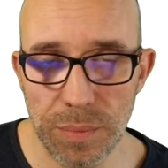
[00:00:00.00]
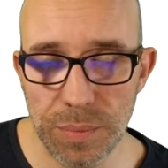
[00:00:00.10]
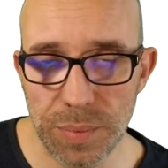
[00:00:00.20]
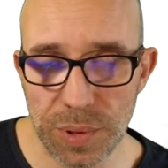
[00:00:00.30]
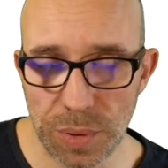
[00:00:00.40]

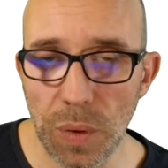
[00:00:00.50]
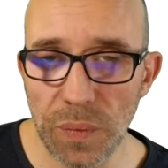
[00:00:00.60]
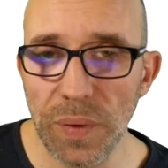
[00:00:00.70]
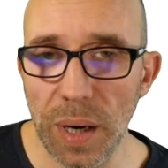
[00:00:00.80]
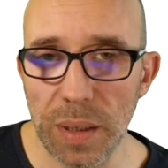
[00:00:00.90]
so
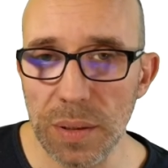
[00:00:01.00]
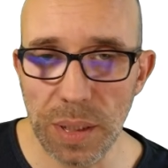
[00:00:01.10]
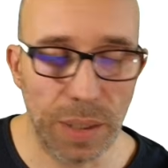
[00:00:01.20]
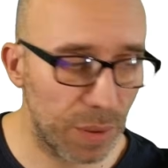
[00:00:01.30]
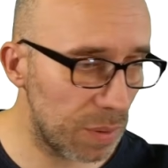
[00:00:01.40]
far,
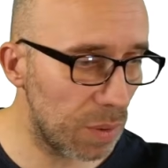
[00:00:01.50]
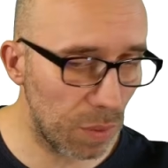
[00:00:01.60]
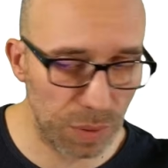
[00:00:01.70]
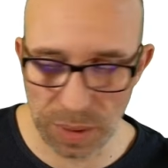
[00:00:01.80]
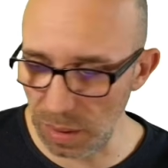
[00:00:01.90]
like
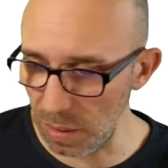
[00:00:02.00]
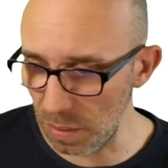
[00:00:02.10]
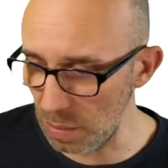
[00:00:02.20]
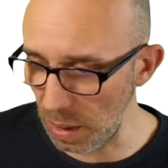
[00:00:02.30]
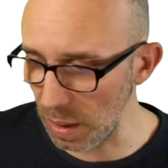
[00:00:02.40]
till
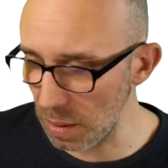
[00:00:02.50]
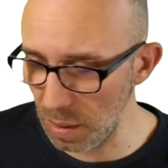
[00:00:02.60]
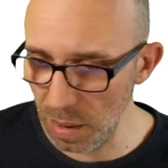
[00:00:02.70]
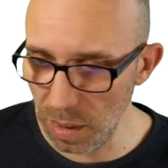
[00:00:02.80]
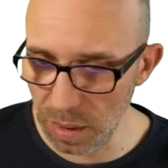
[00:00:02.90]
like
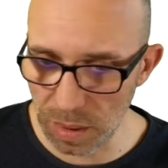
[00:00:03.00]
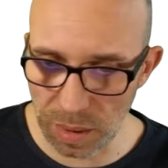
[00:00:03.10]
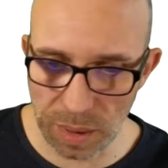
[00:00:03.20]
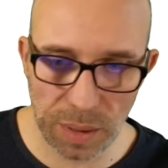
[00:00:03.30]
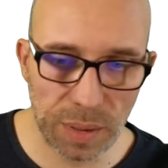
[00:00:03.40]

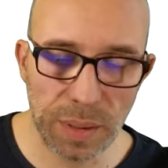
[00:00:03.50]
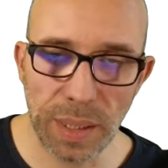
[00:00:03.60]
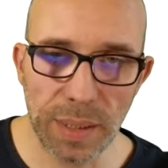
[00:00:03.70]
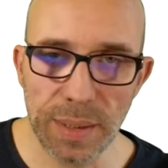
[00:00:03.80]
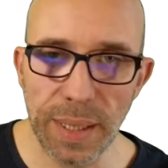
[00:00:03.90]

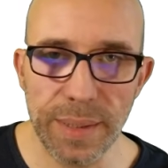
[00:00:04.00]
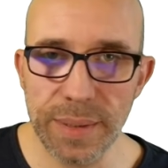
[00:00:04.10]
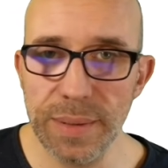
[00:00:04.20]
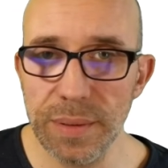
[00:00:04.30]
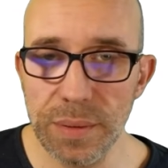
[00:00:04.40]
late
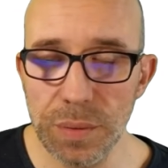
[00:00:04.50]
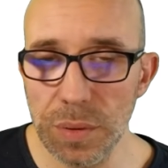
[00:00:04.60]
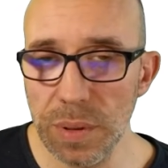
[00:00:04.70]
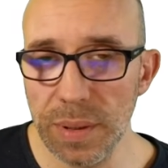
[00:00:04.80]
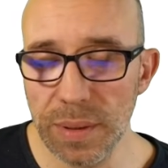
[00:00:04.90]

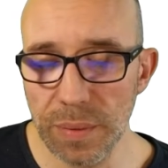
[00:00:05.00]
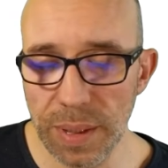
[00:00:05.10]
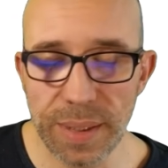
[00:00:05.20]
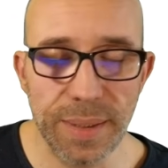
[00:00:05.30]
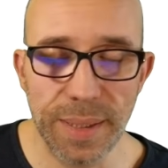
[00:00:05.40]

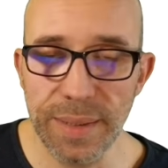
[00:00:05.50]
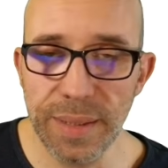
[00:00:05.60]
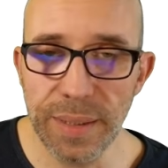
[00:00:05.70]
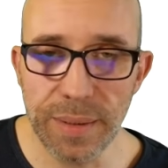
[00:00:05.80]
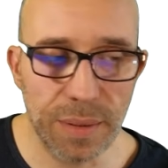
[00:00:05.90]

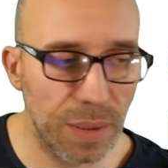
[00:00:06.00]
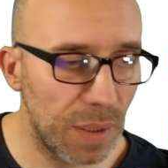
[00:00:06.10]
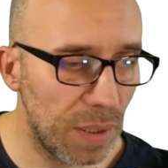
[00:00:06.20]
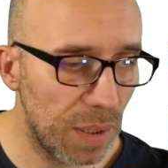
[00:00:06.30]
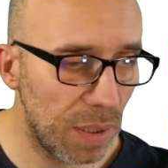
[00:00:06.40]
2019.
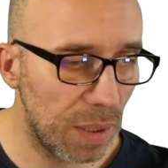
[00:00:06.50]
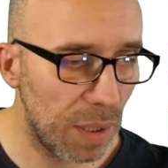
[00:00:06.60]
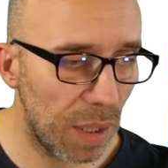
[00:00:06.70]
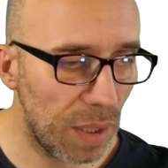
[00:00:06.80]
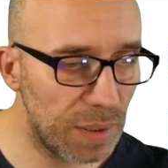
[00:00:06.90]

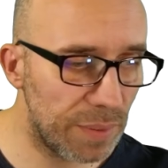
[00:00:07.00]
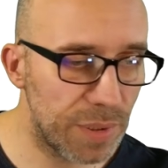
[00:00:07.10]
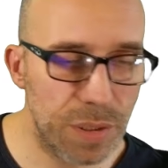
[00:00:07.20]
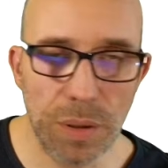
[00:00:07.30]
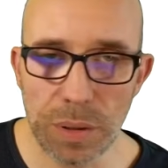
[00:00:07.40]
I never
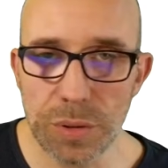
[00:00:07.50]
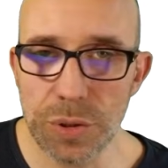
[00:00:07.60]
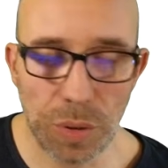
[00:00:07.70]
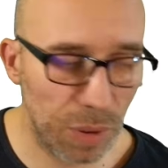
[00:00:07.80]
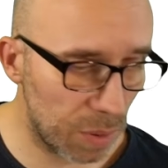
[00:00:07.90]
saw a
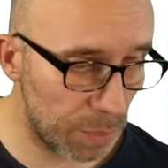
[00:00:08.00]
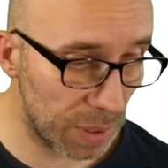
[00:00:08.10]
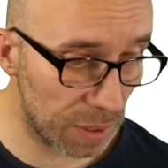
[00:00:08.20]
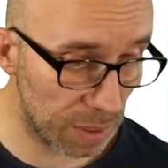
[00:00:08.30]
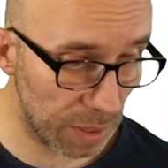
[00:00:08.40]
controller
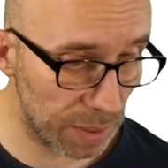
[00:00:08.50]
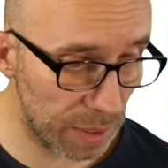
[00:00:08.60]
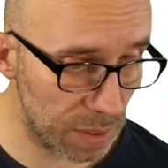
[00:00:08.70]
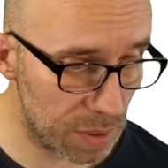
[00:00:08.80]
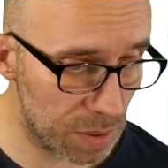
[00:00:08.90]
built like
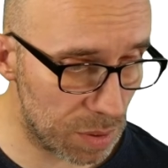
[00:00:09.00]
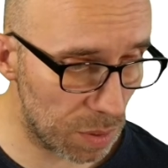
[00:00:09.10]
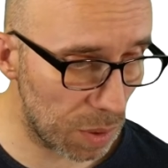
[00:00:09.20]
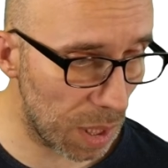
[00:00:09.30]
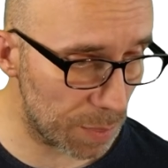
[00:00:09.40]
this,
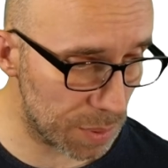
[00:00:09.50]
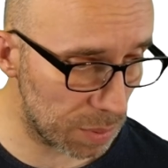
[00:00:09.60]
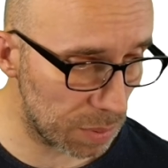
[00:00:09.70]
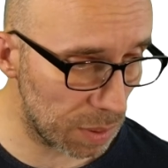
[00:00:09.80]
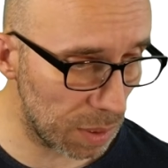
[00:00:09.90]
so I
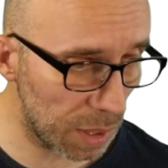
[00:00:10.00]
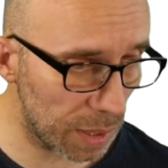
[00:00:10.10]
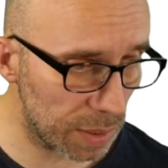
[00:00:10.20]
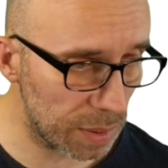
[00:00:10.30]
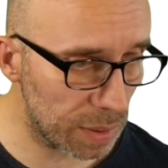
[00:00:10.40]
absolutely
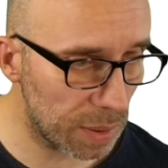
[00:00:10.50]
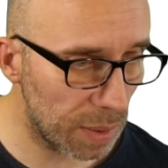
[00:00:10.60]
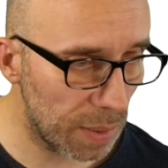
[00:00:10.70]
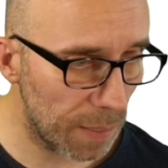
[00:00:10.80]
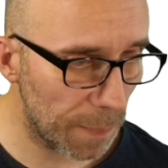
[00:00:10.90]
liked it.
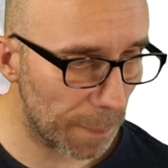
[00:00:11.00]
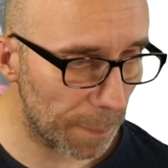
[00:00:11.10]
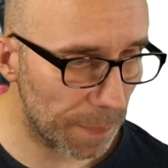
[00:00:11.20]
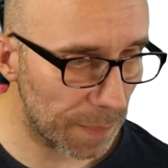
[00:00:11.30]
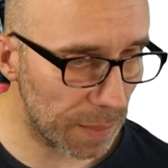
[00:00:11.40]

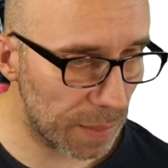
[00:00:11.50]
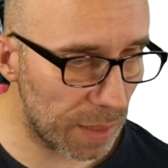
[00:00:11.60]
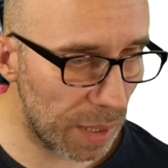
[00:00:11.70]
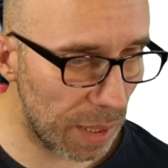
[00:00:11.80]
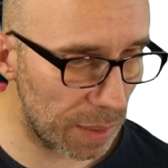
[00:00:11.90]

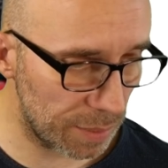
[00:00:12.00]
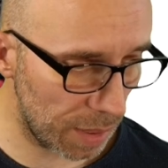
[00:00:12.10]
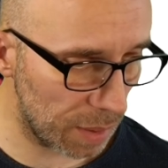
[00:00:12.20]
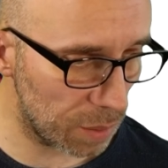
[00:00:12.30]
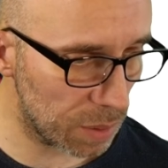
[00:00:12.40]
Then
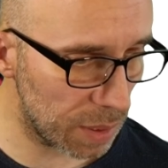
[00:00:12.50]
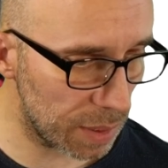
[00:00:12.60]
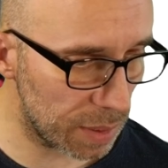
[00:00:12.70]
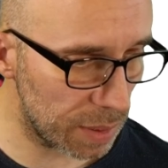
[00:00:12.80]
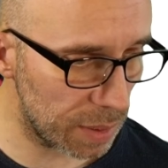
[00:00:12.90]
I looked at
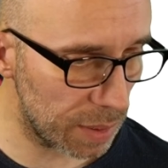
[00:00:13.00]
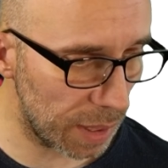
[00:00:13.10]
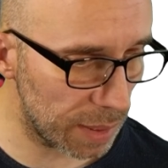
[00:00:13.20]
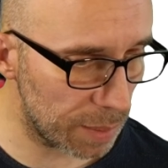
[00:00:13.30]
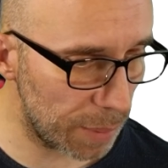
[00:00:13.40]
the
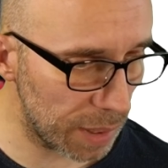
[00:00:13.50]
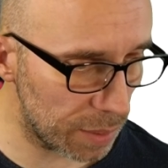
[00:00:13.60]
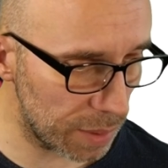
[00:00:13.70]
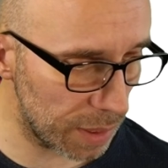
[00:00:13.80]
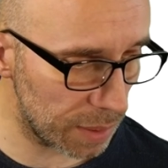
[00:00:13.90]

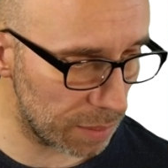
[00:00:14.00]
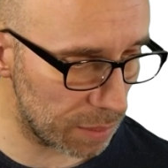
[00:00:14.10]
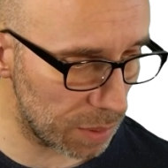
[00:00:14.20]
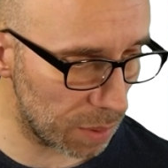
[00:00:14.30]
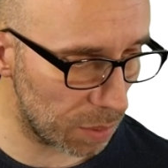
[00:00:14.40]
battery, and
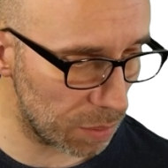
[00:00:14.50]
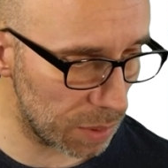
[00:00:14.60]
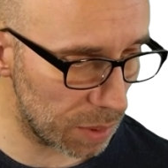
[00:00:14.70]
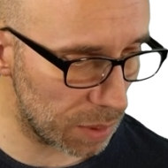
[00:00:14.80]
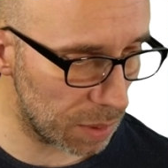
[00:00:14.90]

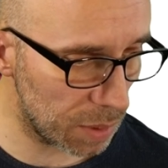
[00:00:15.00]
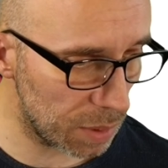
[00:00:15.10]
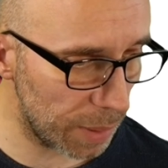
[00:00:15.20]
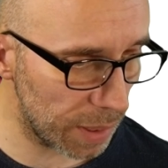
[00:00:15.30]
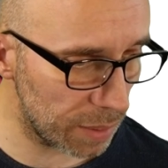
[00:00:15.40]
the
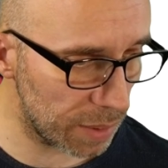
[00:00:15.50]
battery